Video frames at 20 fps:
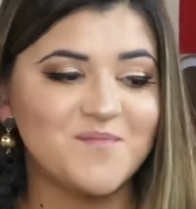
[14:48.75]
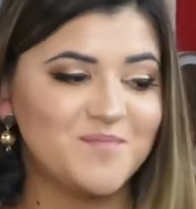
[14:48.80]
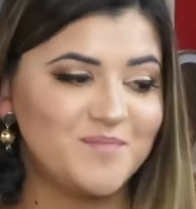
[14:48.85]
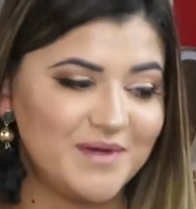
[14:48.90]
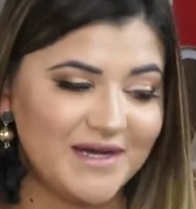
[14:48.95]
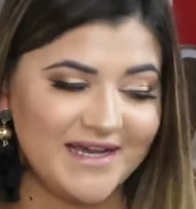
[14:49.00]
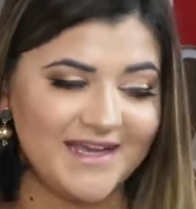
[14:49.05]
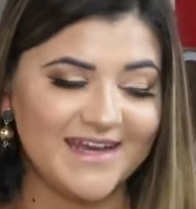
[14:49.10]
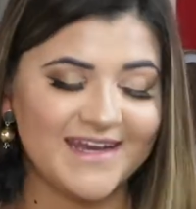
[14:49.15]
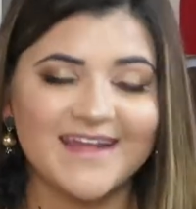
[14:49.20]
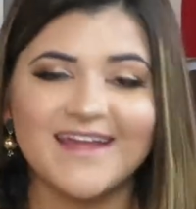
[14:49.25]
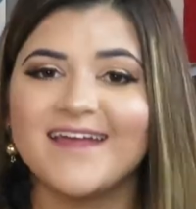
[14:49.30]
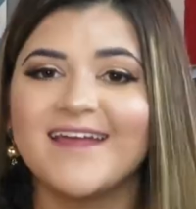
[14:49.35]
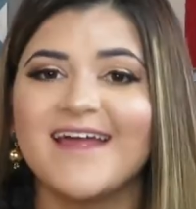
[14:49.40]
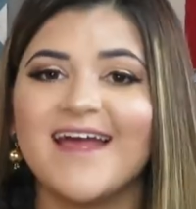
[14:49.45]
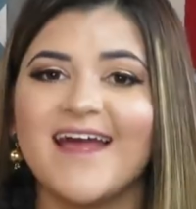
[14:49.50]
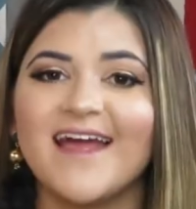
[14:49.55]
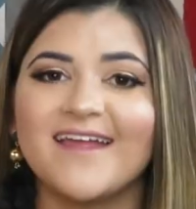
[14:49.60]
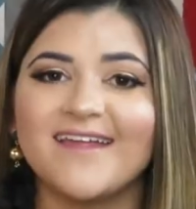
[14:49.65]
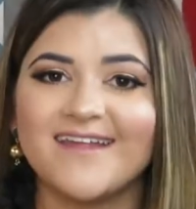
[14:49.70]
But
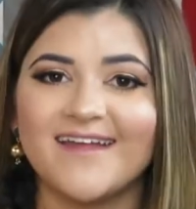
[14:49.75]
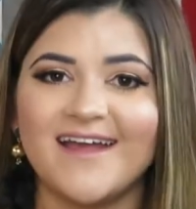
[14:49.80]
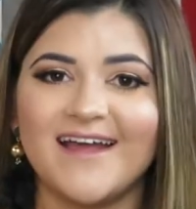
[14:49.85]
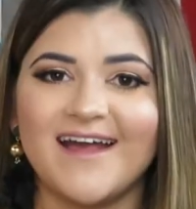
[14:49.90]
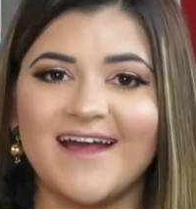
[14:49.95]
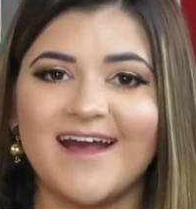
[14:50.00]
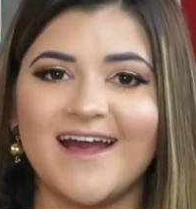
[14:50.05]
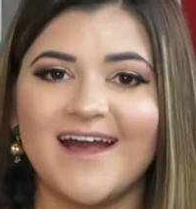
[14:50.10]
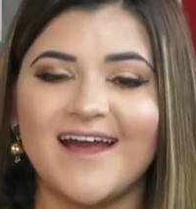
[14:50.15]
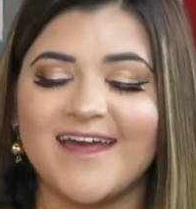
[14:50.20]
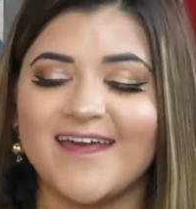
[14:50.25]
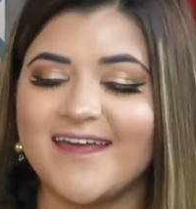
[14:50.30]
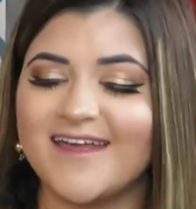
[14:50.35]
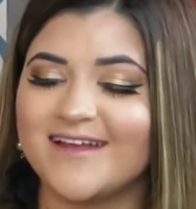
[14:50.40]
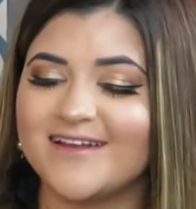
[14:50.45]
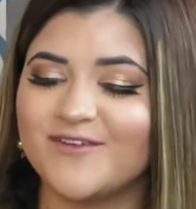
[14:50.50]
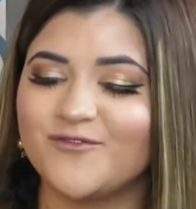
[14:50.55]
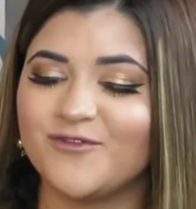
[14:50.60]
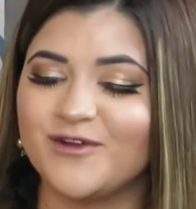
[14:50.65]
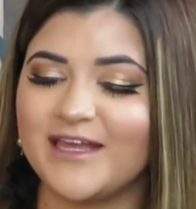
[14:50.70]

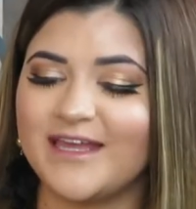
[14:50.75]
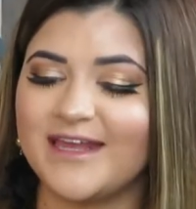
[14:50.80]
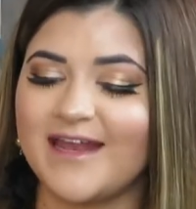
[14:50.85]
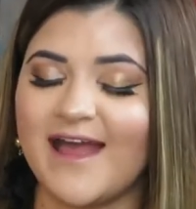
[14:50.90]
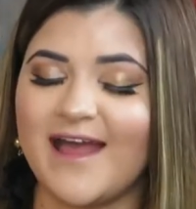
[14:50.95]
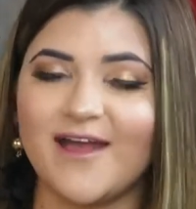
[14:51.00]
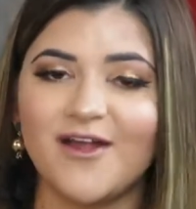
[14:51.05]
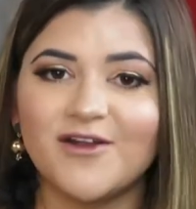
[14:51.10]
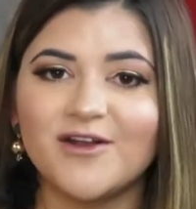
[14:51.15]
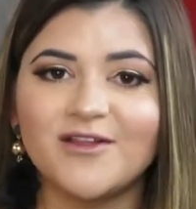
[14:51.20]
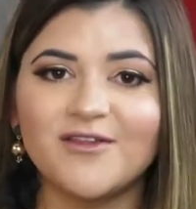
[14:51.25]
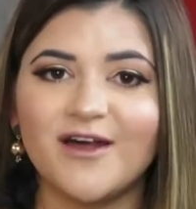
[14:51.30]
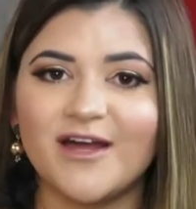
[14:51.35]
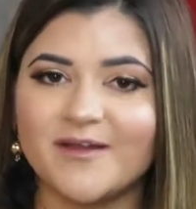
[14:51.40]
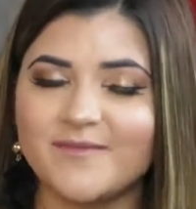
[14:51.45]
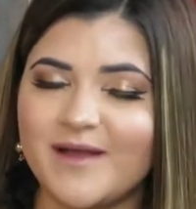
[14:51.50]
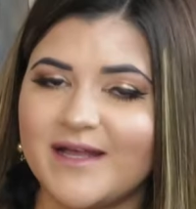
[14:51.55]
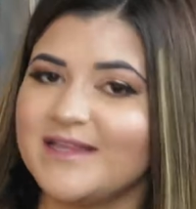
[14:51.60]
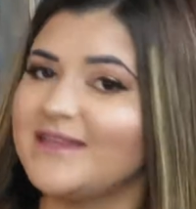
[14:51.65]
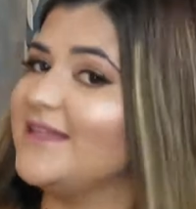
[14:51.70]
I heard a
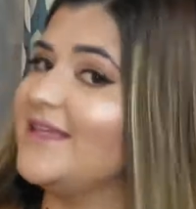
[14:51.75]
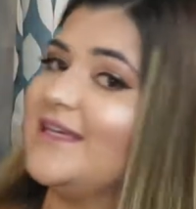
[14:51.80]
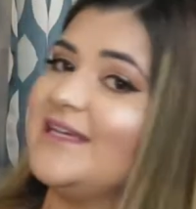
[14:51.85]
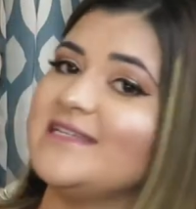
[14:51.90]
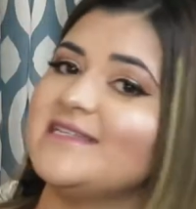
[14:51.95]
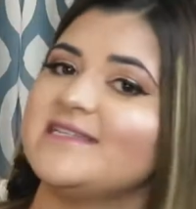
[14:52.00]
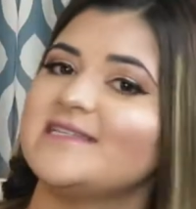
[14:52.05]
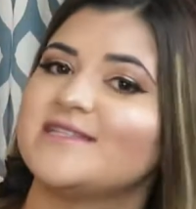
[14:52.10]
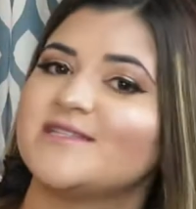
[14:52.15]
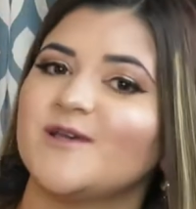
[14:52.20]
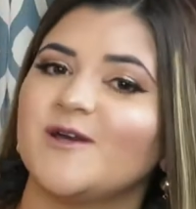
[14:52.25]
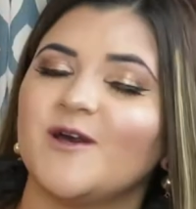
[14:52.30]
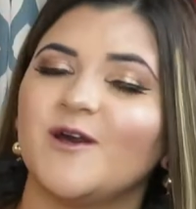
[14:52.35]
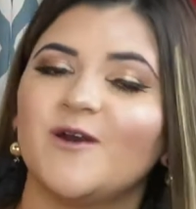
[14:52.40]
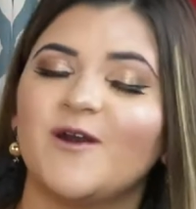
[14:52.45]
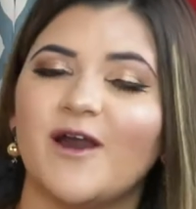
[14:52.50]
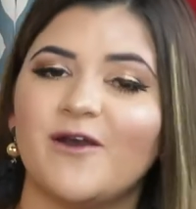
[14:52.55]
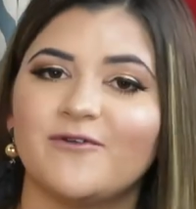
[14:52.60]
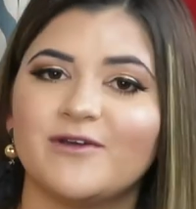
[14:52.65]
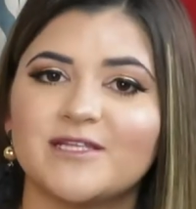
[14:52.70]
lot about this, and so
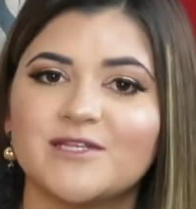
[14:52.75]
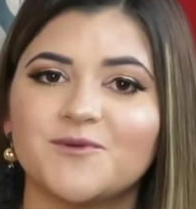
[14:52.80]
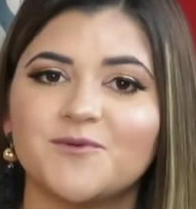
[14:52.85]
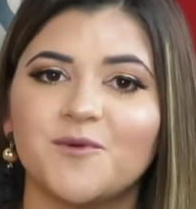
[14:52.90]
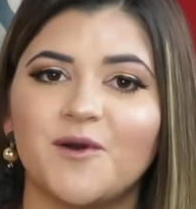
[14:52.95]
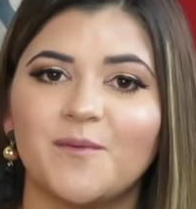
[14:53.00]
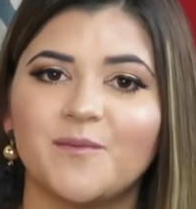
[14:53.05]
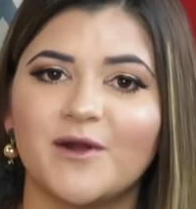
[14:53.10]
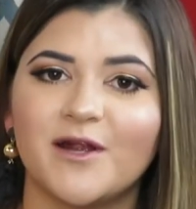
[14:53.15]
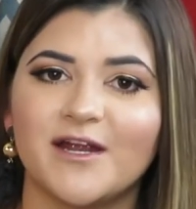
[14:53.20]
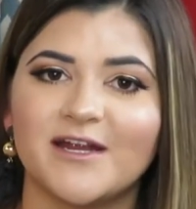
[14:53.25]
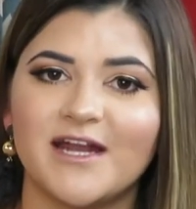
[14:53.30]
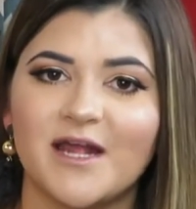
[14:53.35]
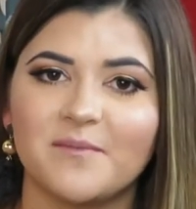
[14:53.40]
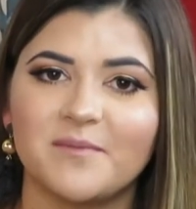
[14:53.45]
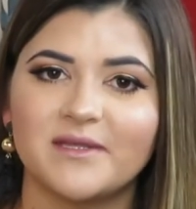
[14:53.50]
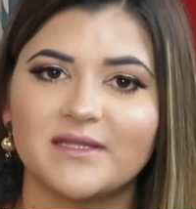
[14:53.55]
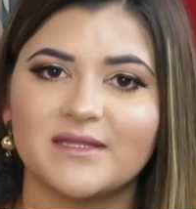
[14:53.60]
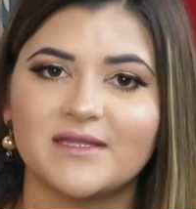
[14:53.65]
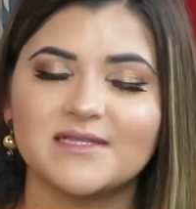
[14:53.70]
I went to Walmart and
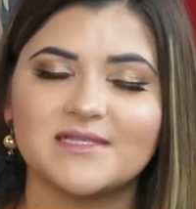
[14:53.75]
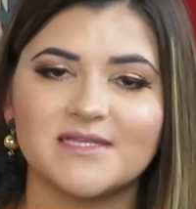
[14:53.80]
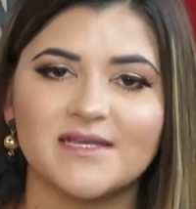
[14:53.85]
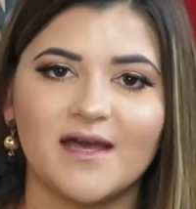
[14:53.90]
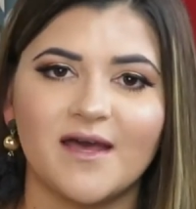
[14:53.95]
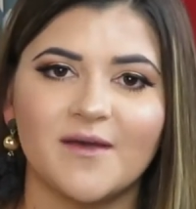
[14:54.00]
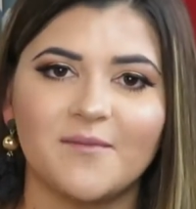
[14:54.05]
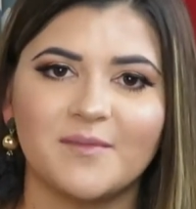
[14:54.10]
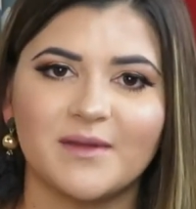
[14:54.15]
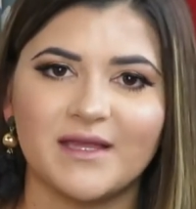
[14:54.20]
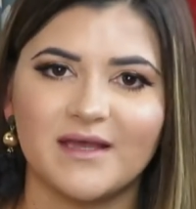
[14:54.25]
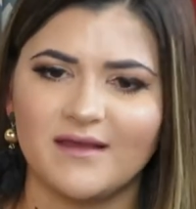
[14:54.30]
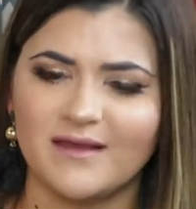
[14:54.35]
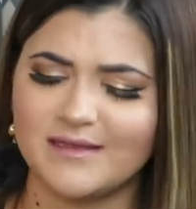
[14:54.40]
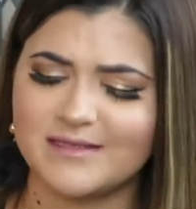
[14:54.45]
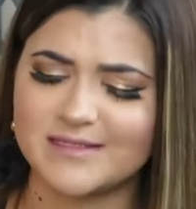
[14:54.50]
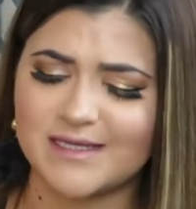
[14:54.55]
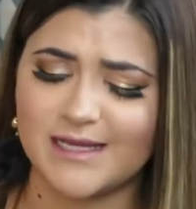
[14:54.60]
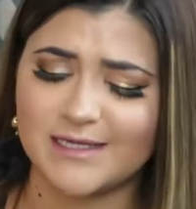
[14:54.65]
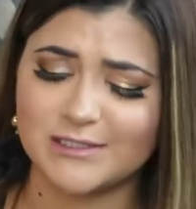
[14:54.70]
I picked this up
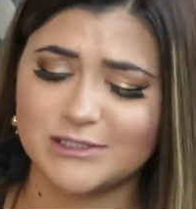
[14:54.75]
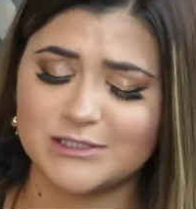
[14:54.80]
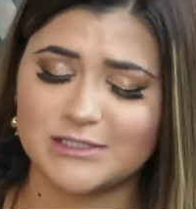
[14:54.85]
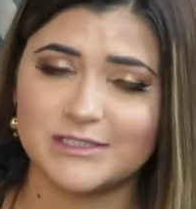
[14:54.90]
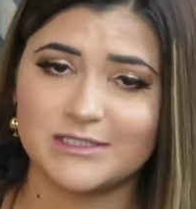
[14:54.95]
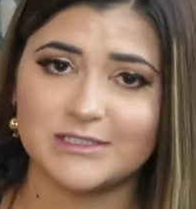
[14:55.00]
because I